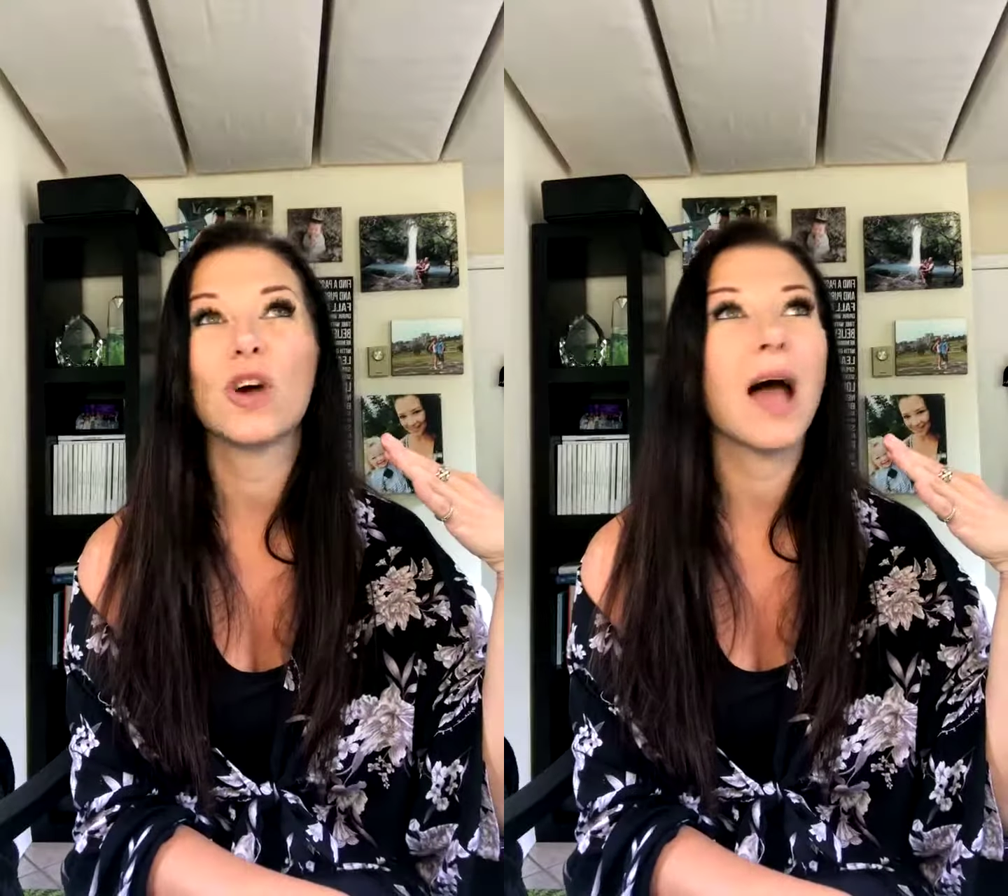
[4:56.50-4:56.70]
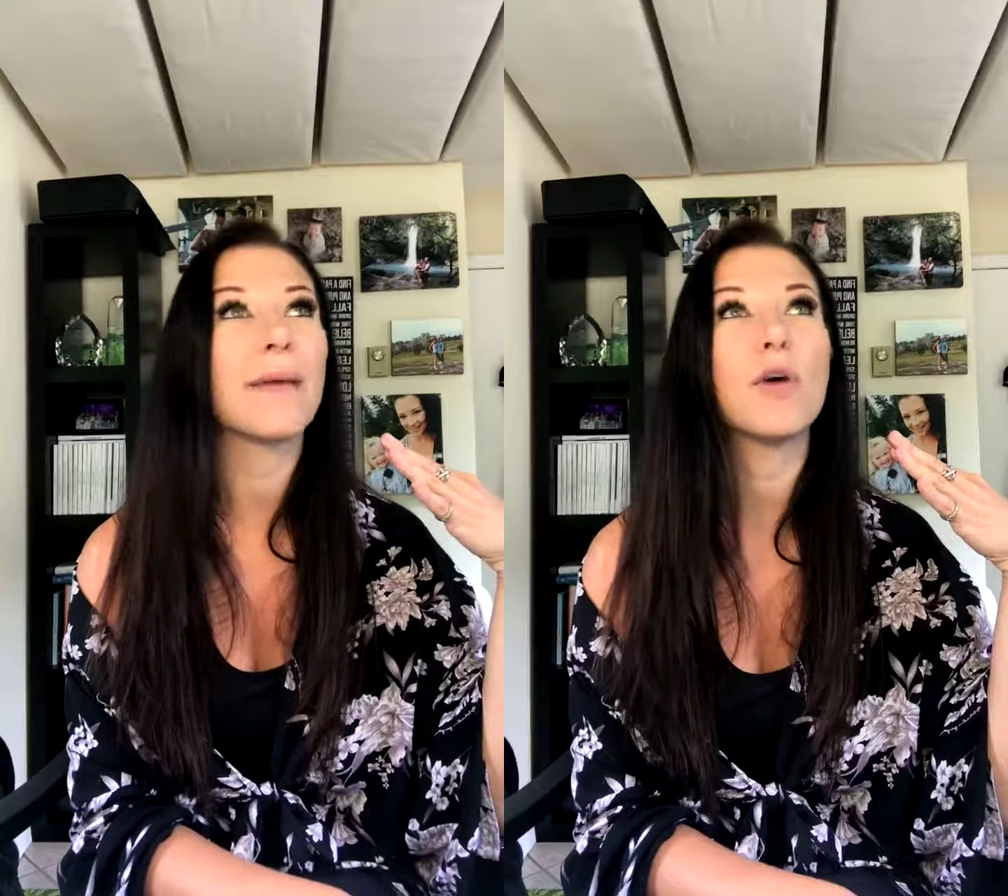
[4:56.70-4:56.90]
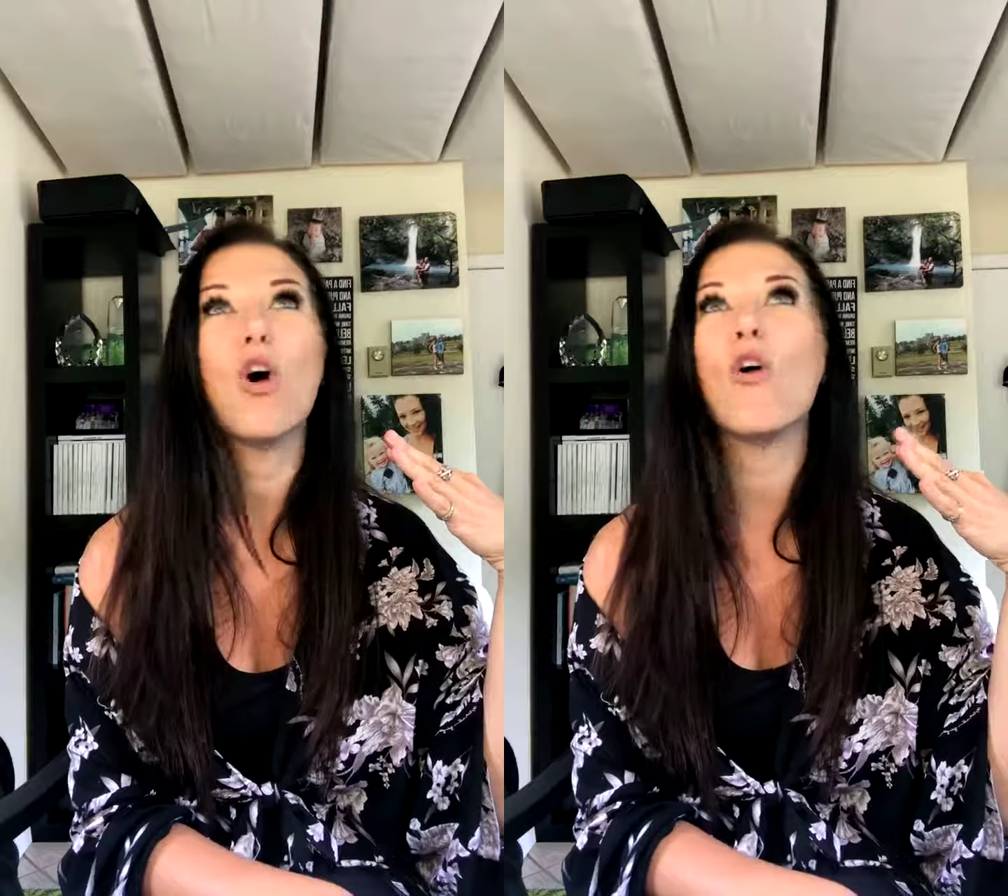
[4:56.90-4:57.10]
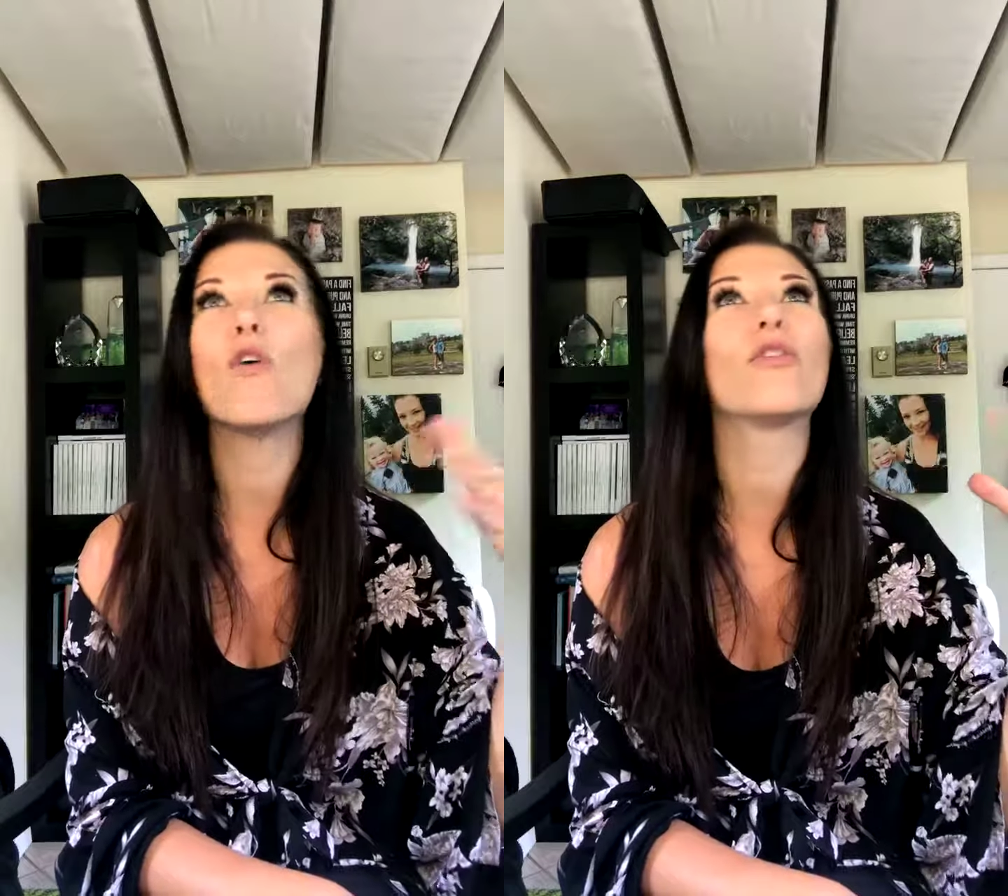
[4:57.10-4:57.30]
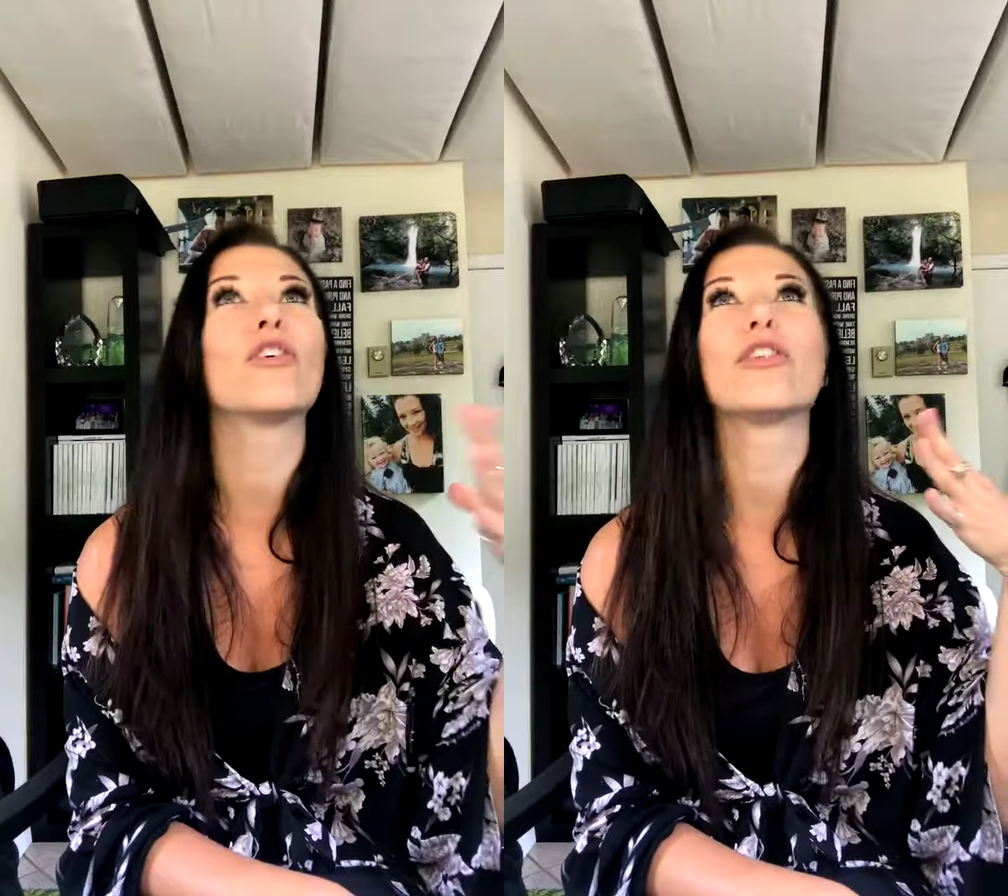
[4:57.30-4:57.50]
I'm
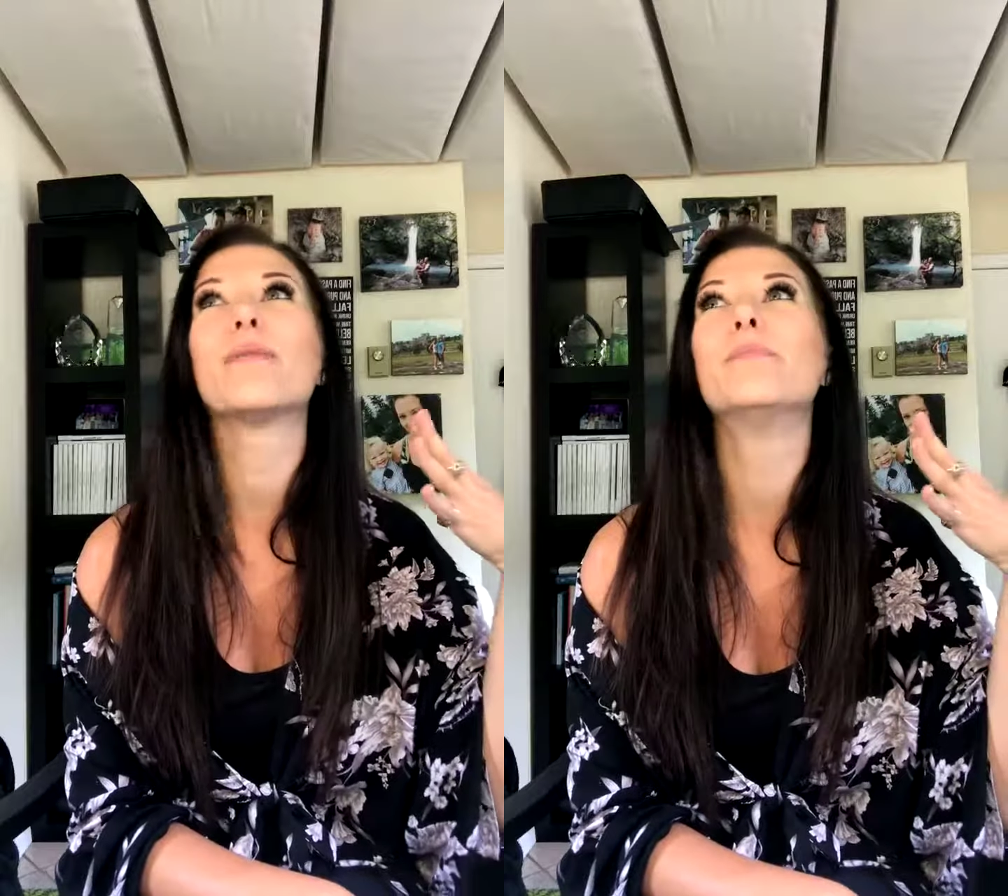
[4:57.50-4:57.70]
over the